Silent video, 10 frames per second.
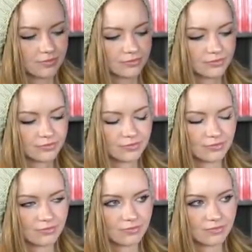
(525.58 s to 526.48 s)

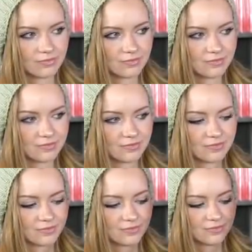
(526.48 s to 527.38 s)

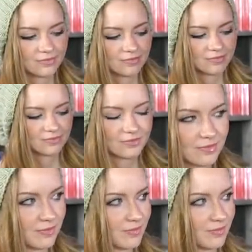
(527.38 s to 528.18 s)
This person isn't speaking.